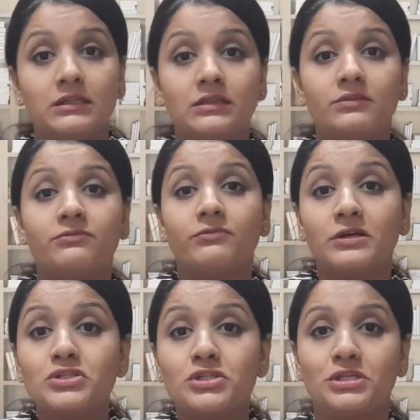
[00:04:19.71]
the
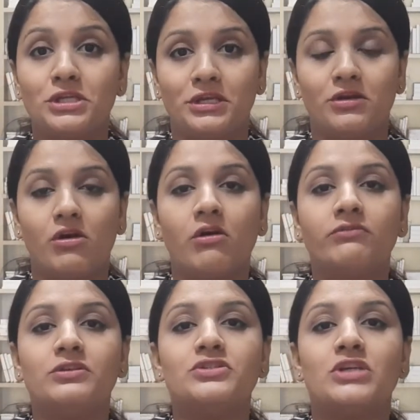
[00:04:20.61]
functioning of
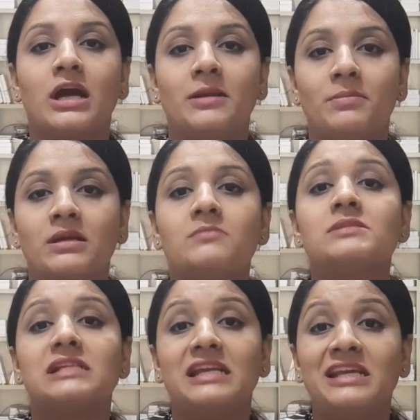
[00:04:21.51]
the child
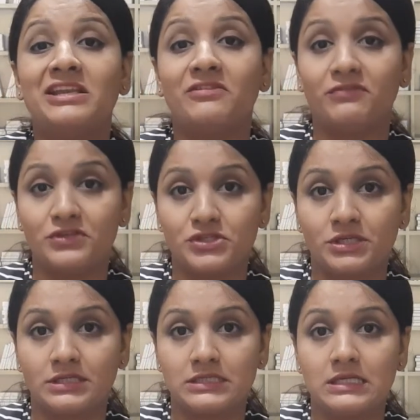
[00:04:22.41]
becomes inefficient.